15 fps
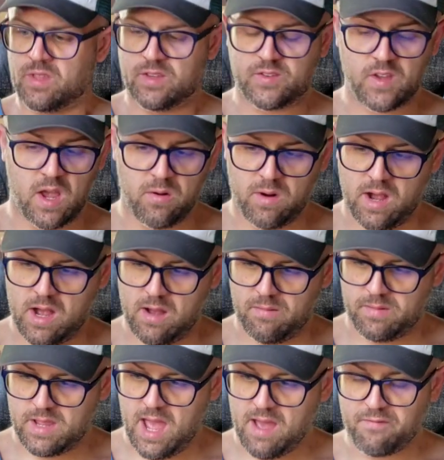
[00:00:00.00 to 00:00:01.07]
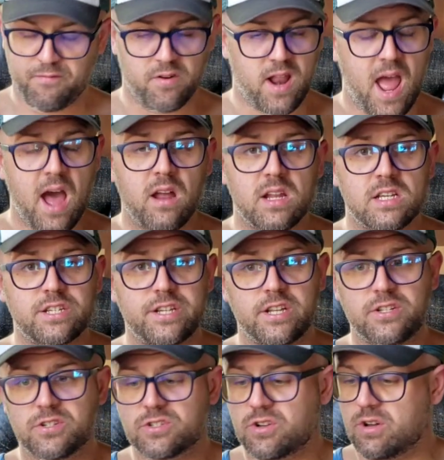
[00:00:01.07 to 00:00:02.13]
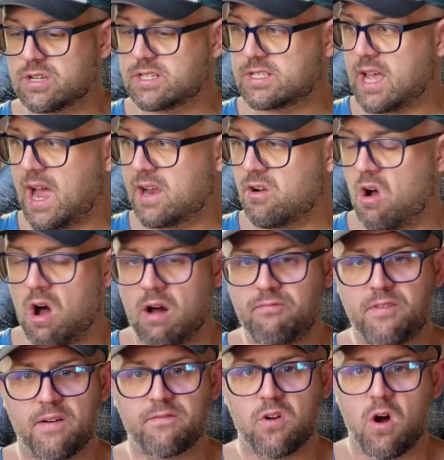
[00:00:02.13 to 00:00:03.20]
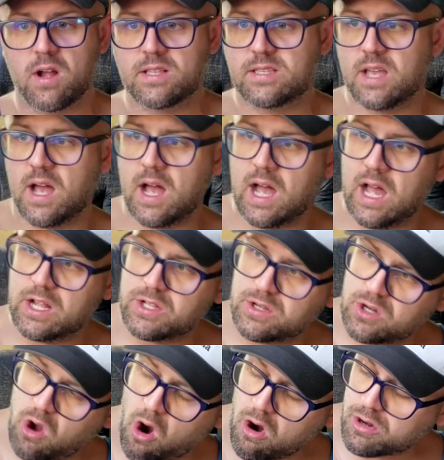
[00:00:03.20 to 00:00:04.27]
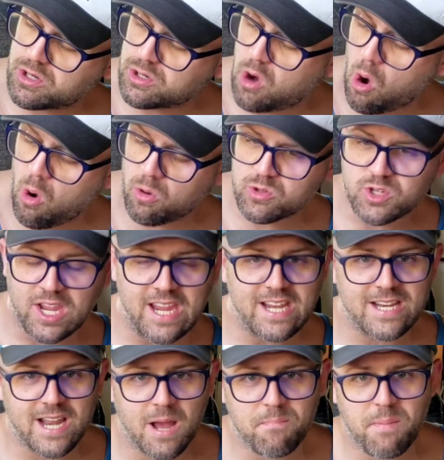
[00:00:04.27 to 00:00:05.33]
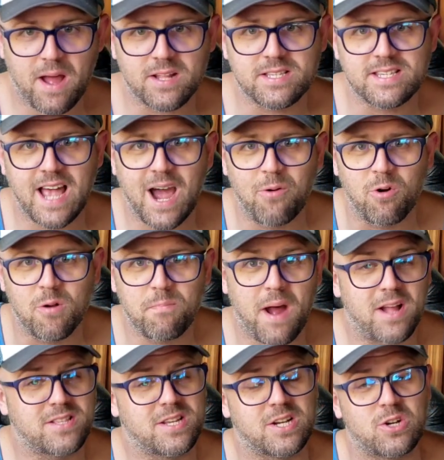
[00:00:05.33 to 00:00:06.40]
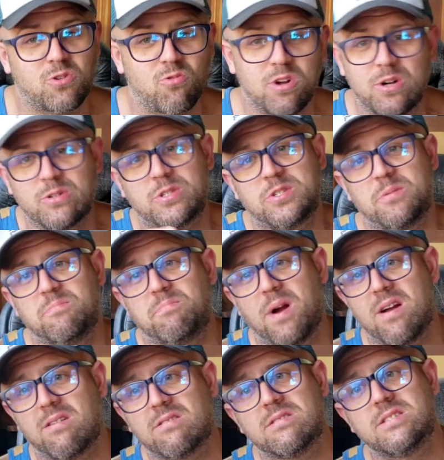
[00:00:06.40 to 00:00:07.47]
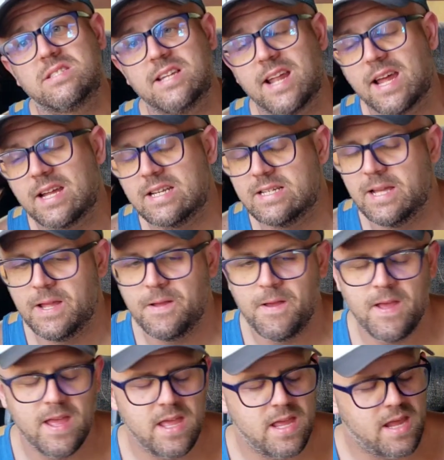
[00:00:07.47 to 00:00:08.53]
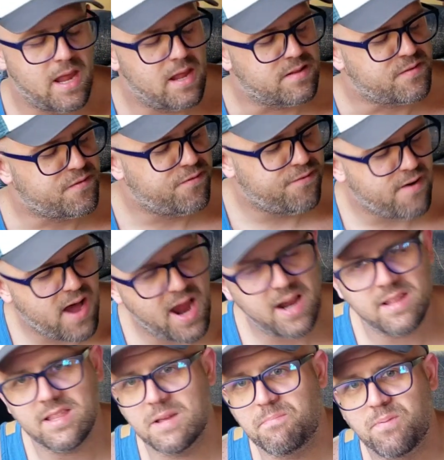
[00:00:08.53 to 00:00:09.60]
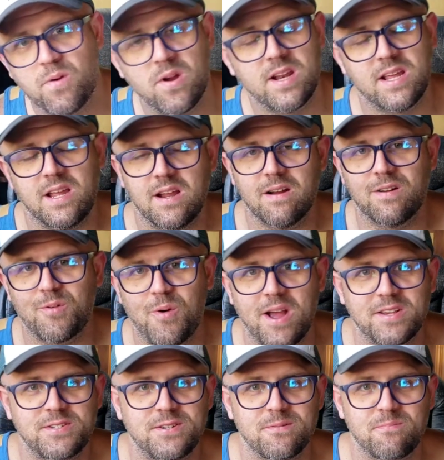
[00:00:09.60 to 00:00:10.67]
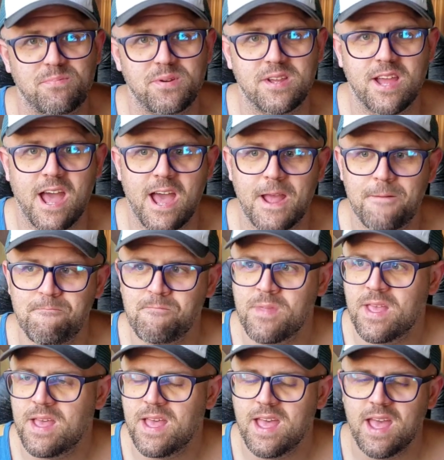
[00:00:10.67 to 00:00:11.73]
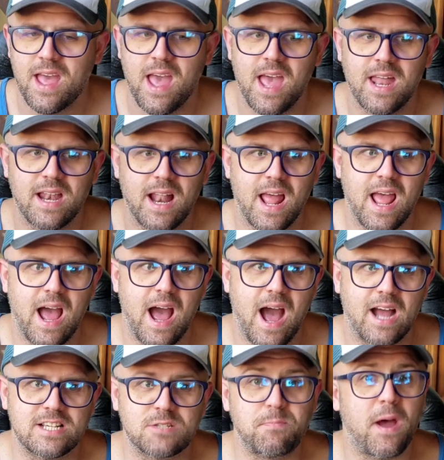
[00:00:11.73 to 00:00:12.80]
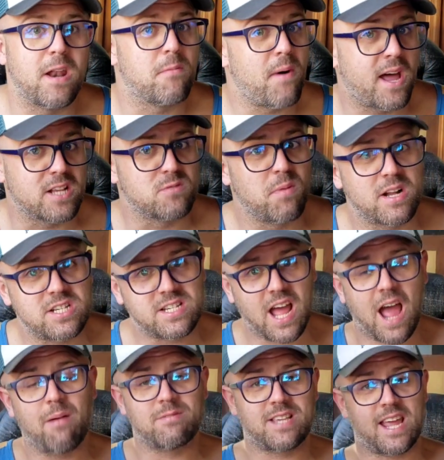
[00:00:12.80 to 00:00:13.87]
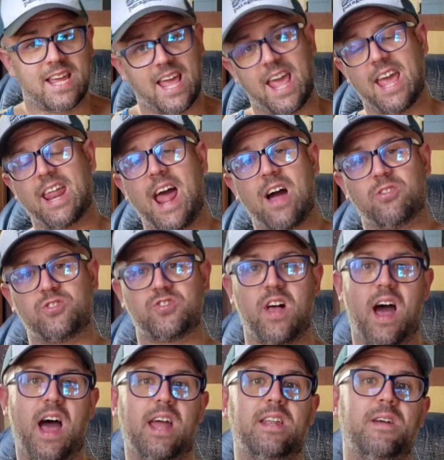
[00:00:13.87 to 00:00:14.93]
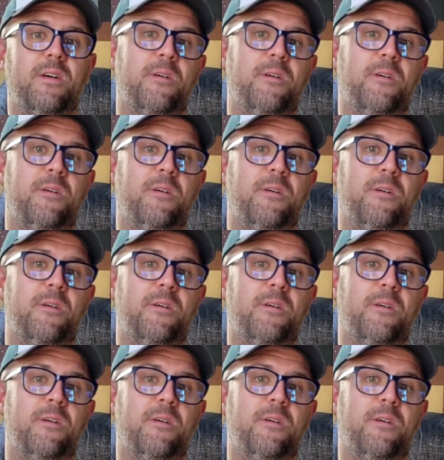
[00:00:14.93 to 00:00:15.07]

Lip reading: So, for now, this Yinzer's going to sign off. I've got coals heating up outside. We're about to grill some burgers tonight. It's finally pretty here in Western PA, and I spend about as much time as I can outside.